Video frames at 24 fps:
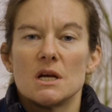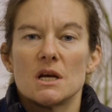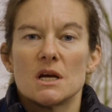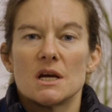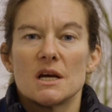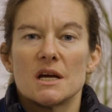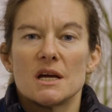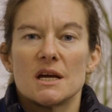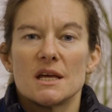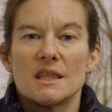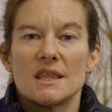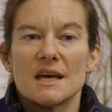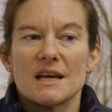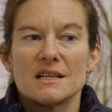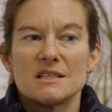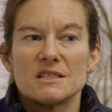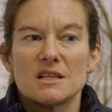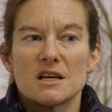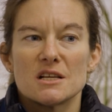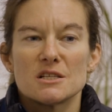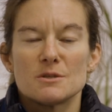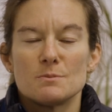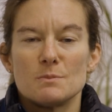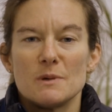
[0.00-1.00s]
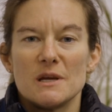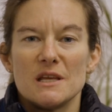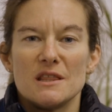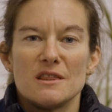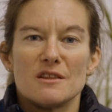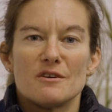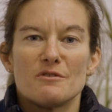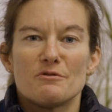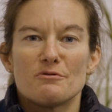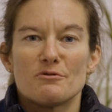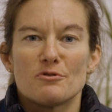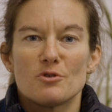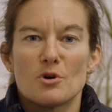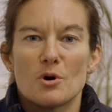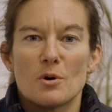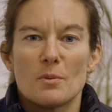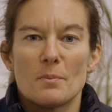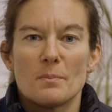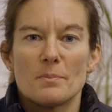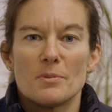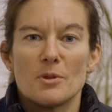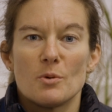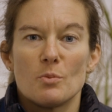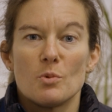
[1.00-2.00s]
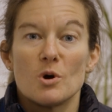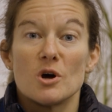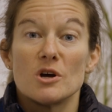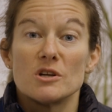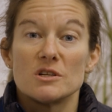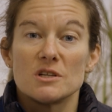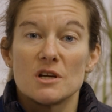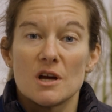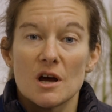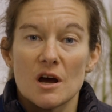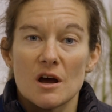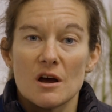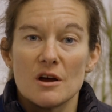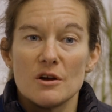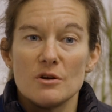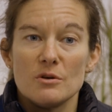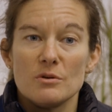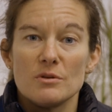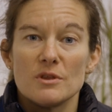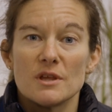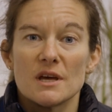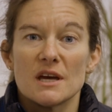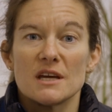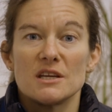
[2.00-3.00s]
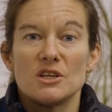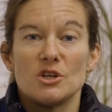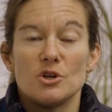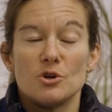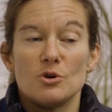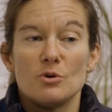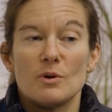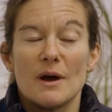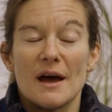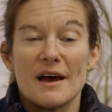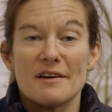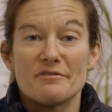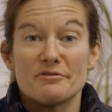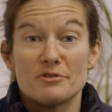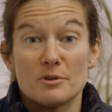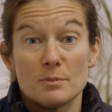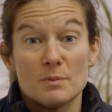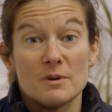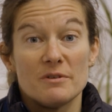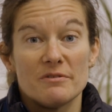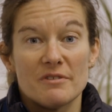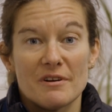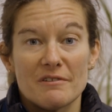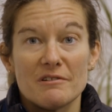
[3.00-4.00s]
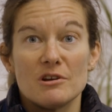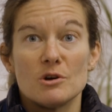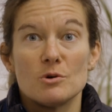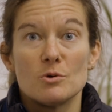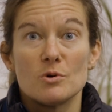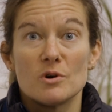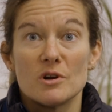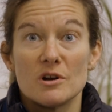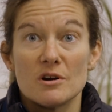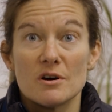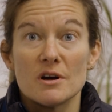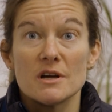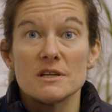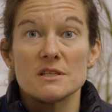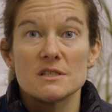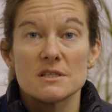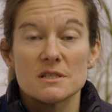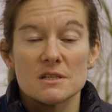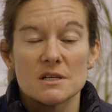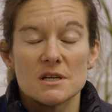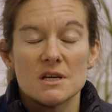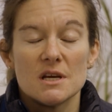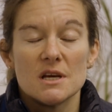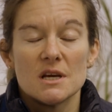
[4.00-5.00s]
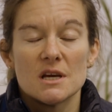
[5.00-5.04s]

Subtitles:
That does mean that from the word go that you have to be very organised.